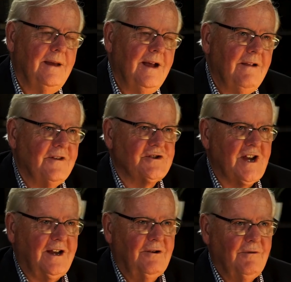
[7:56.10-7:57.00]
The
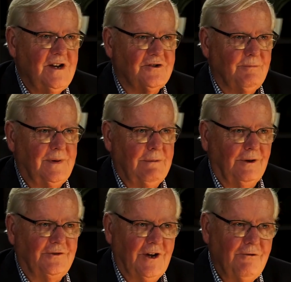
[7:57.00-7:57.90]
second reason people
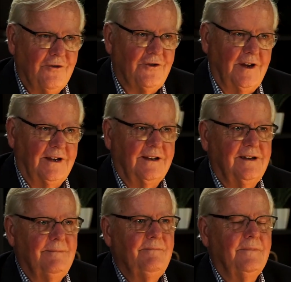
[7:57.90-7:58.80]
don't think
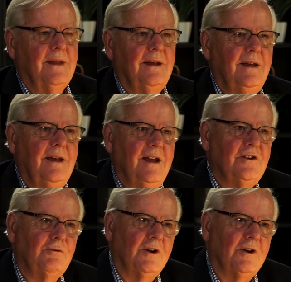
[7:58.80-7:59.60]
is what's